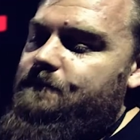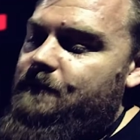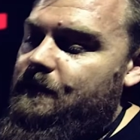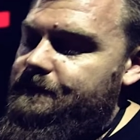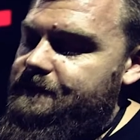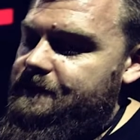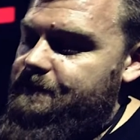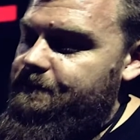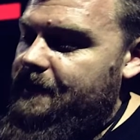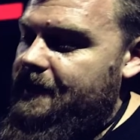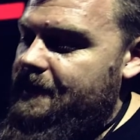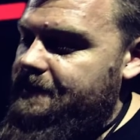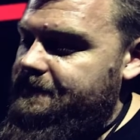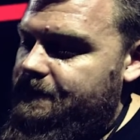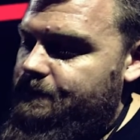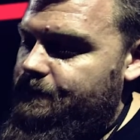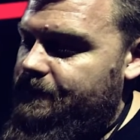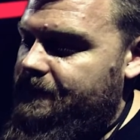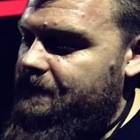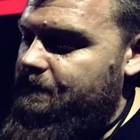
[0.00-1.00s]
multibands
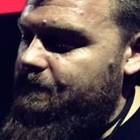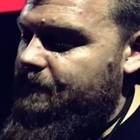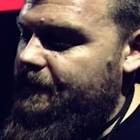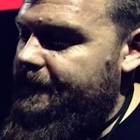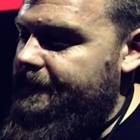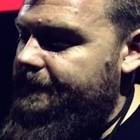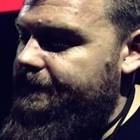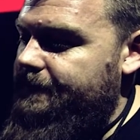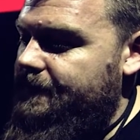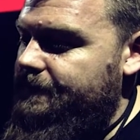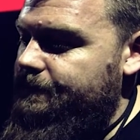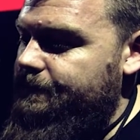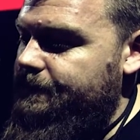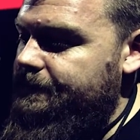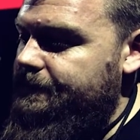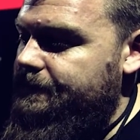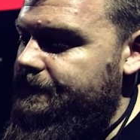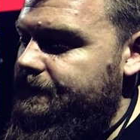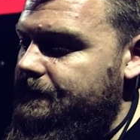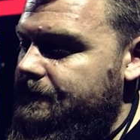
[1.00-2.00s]
that we can play around
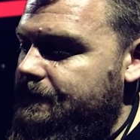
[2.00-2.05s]
with.